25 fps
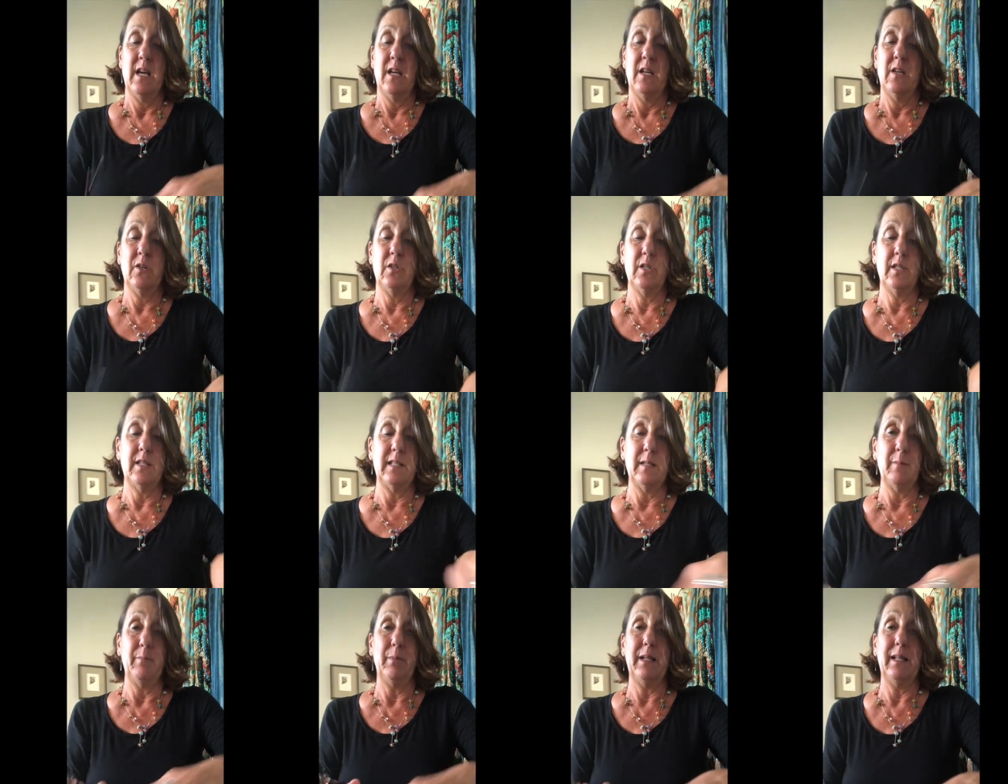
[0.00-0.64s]
you
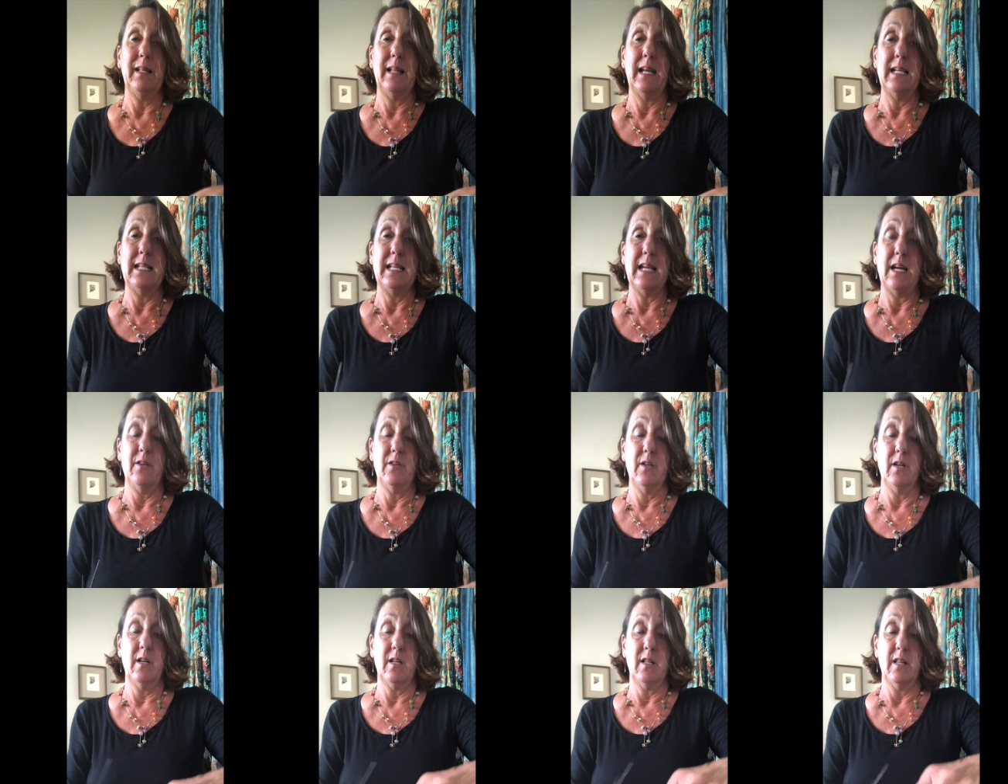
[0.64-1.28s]
just simply lay
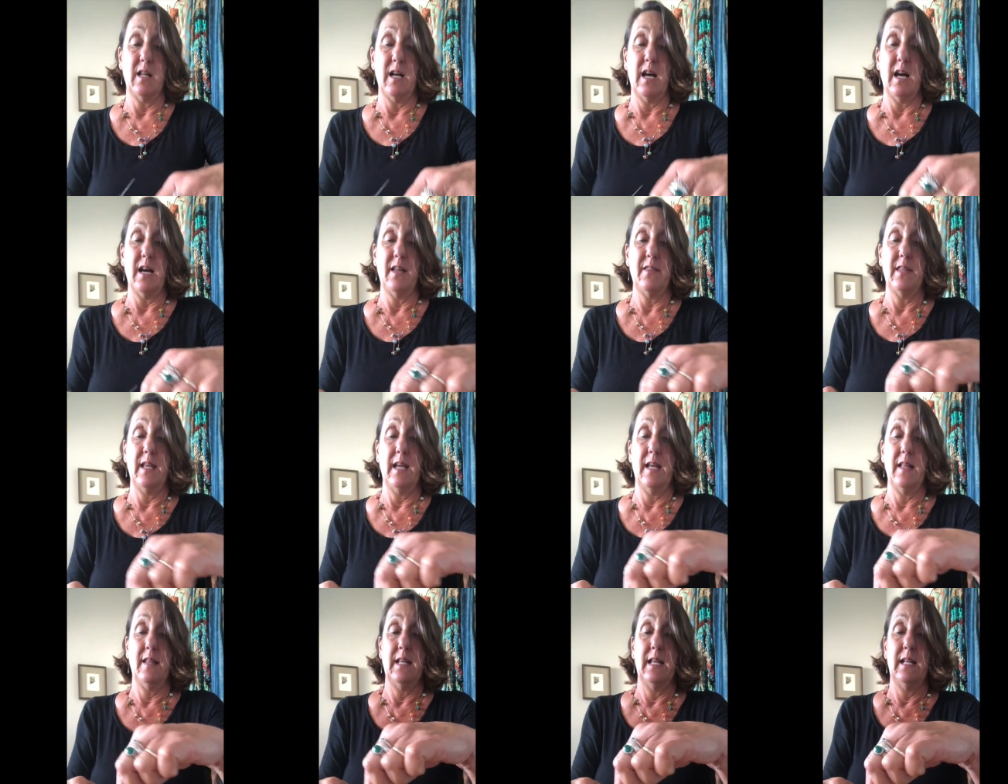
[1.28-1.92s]
down your
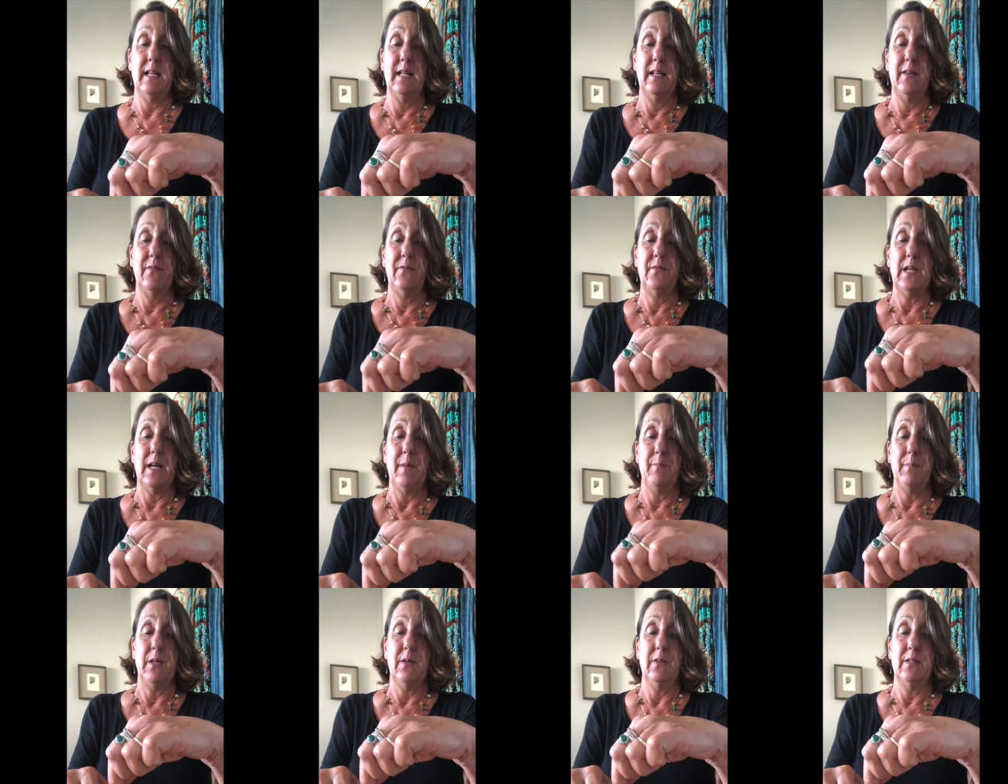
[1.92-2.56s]
cloth and then lift
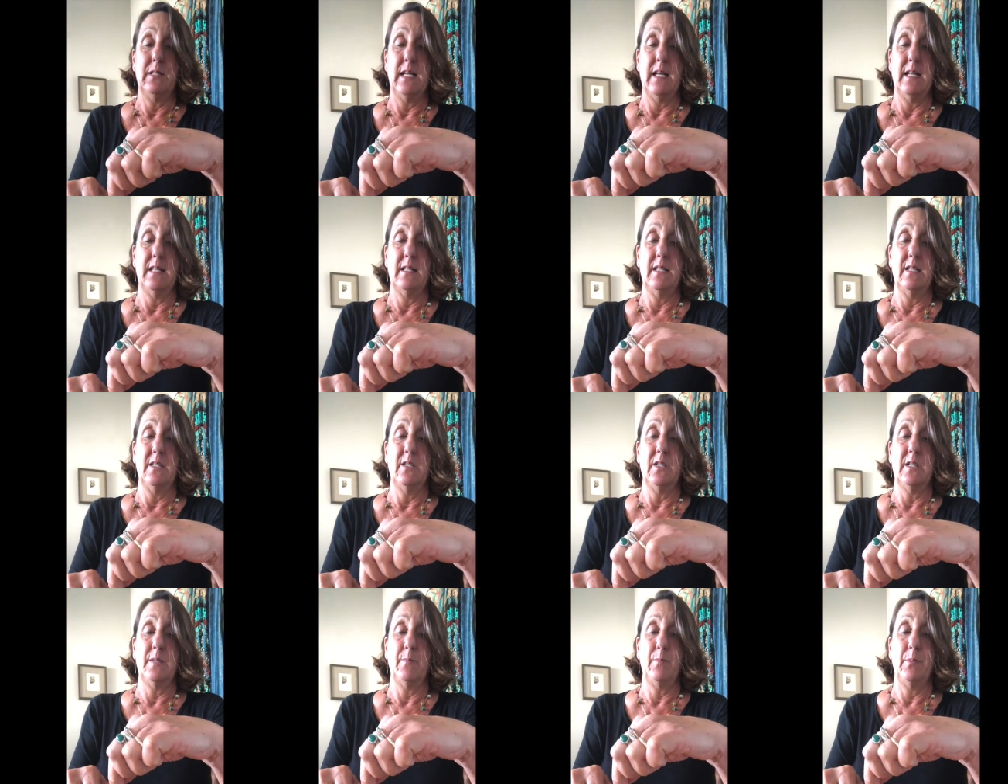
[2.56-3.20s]
up those ends
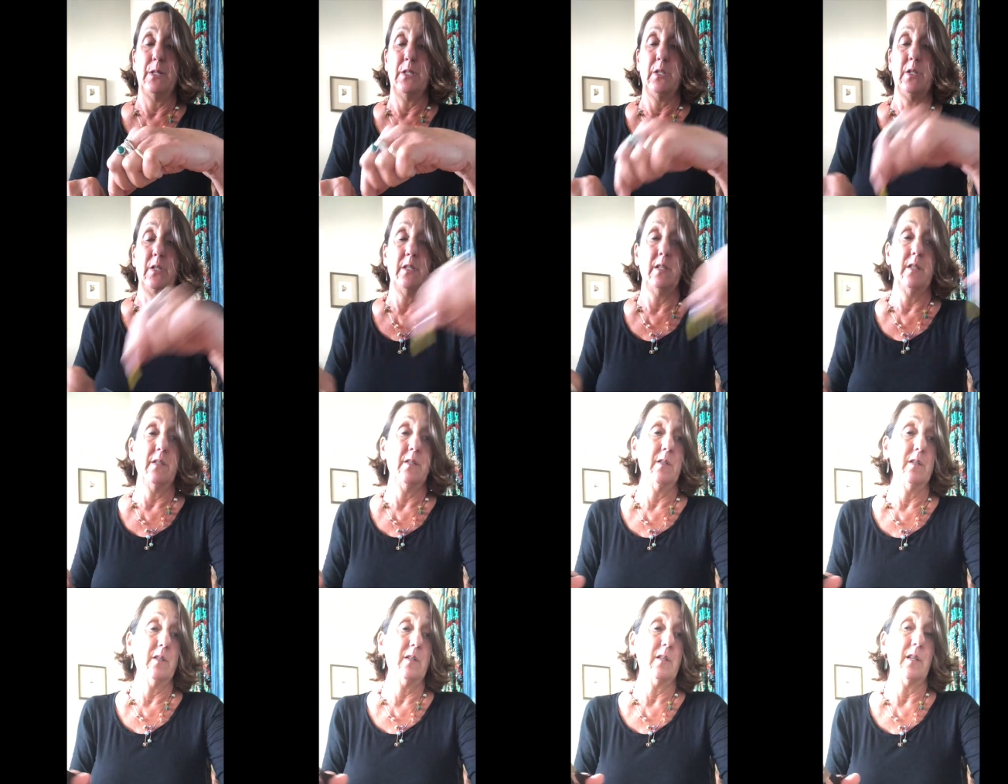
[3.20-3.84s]
and just put your
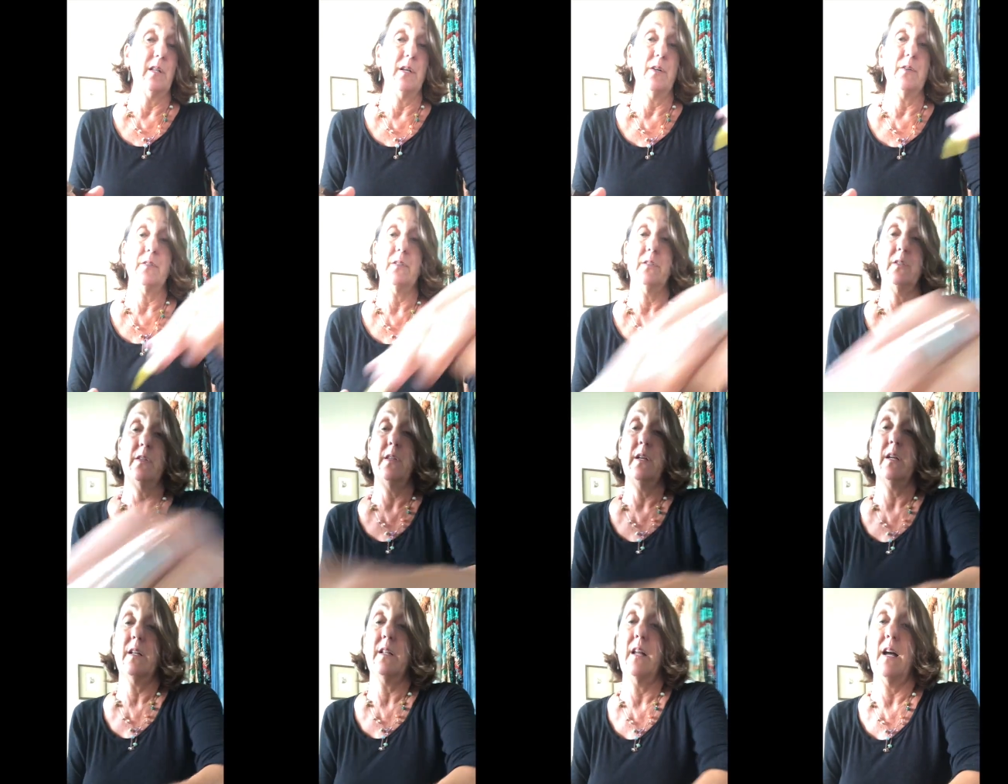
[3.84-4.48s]
scissors close
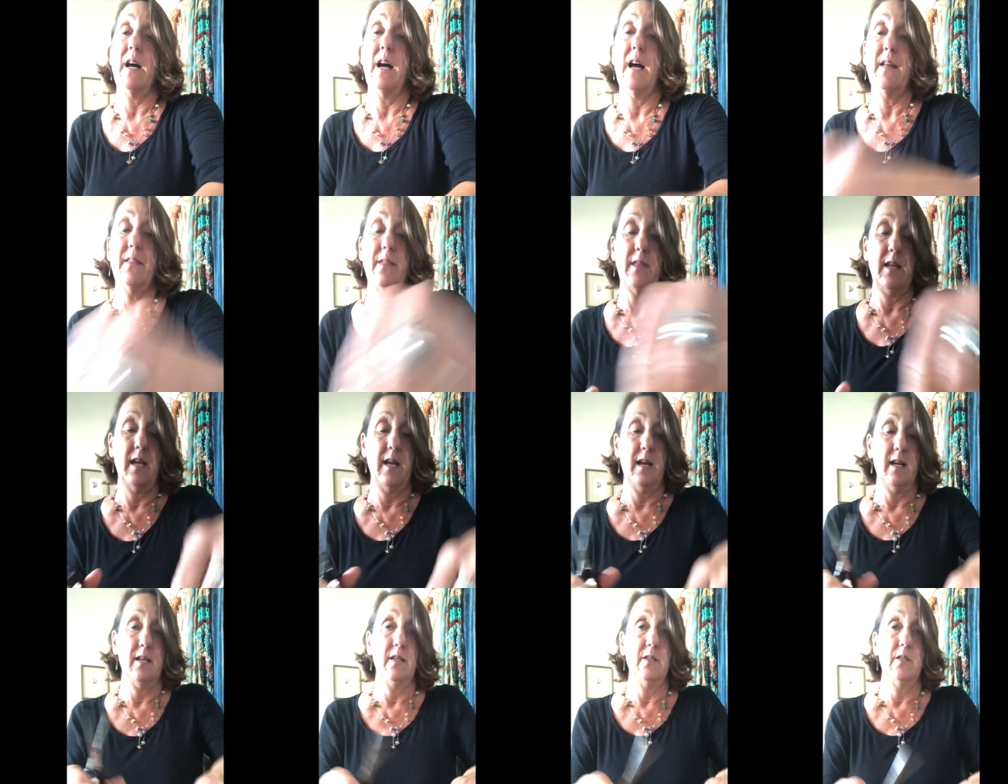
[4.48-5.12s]
to the cloth
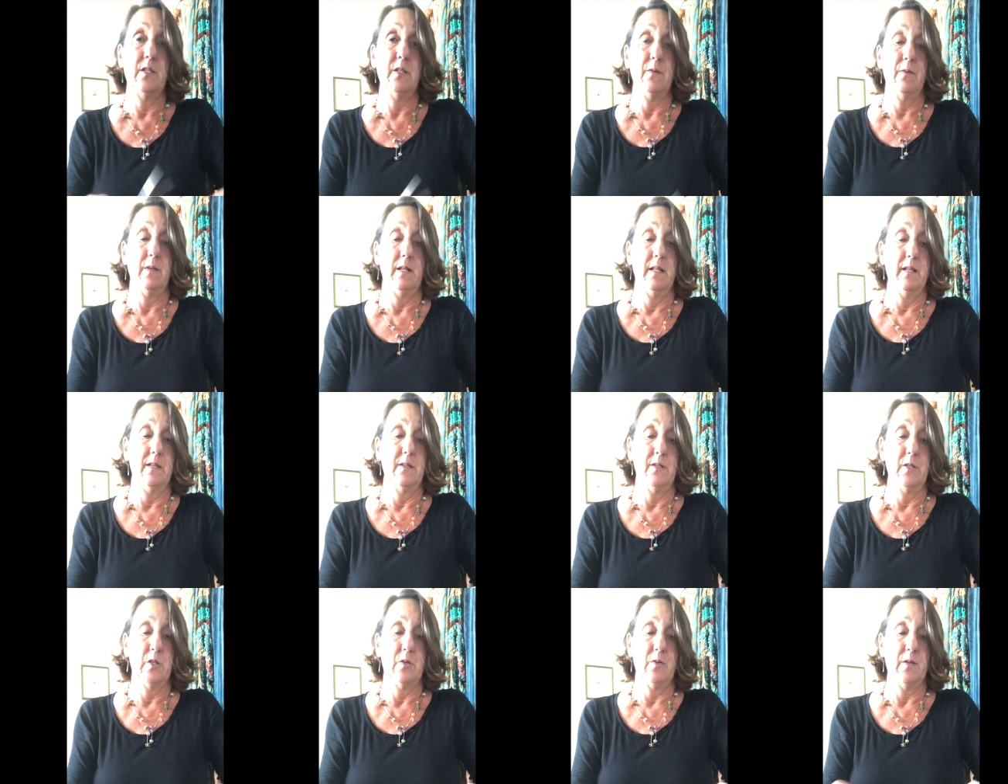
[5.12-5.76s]
and do a
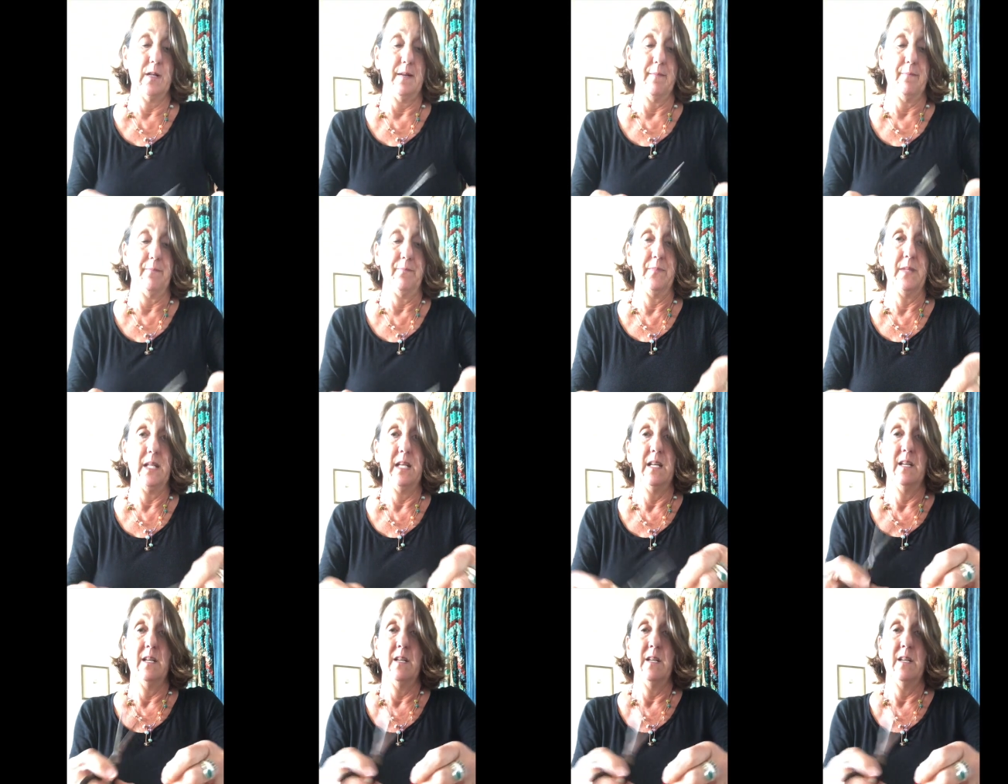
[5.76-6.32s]
little trim.